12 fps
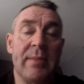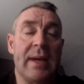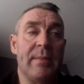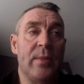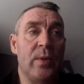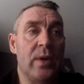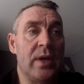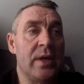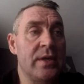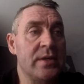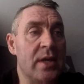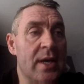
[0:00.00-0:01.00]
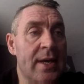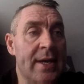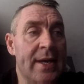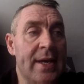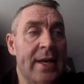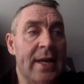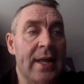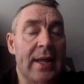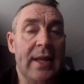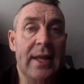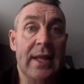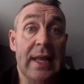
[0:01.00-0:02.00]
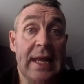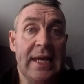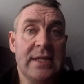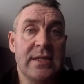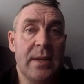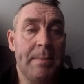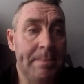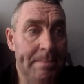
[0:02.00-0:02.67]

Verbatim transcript: you back more later.